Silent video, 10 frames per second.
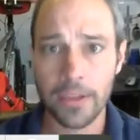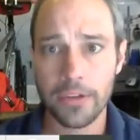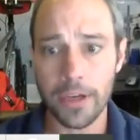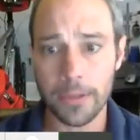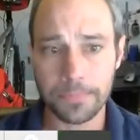
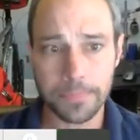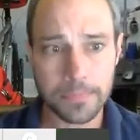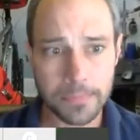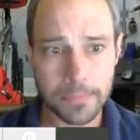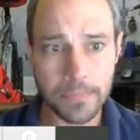So
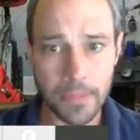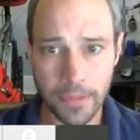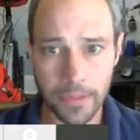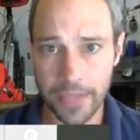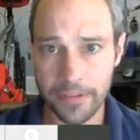
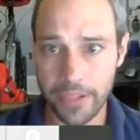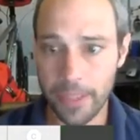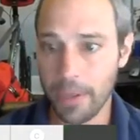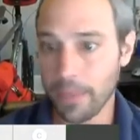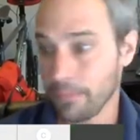that's
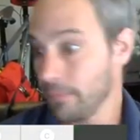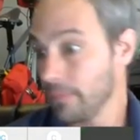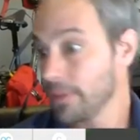the pump.